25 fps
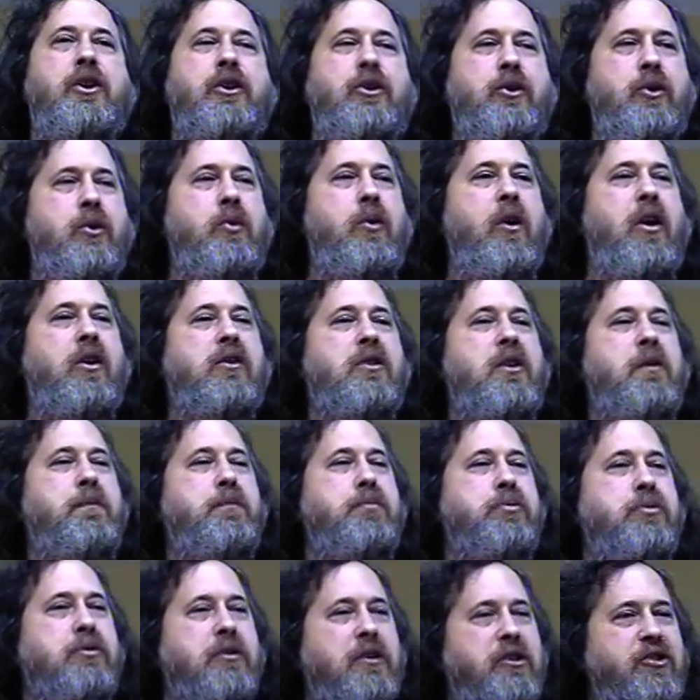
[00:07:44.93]
you are a
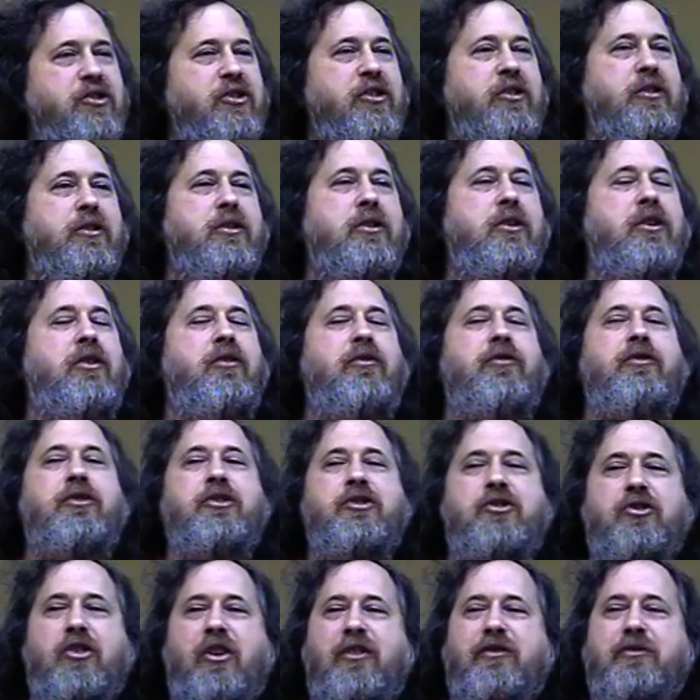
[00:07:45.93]
prisoner of the
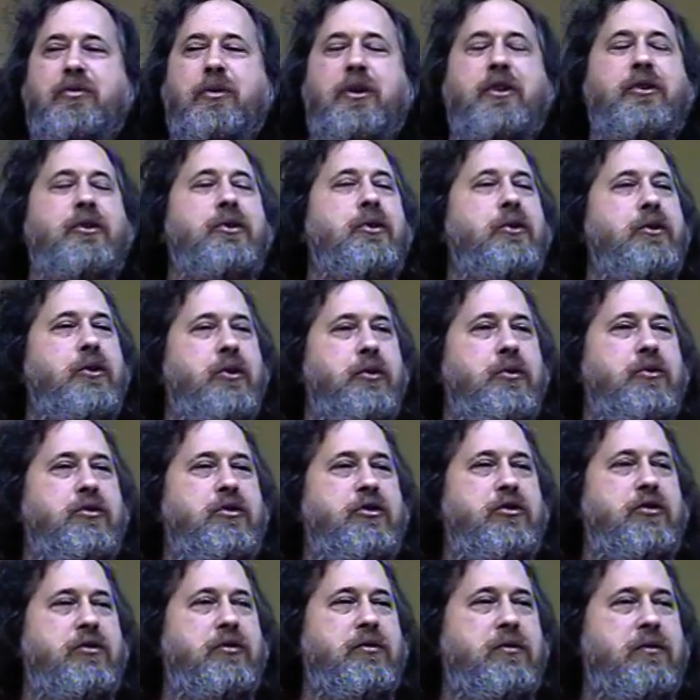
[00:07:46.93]
software you
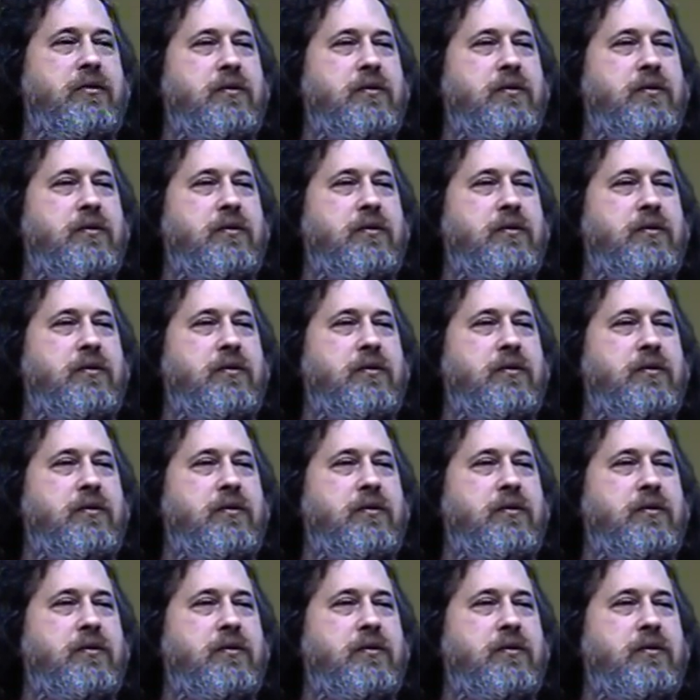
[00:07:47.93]
use.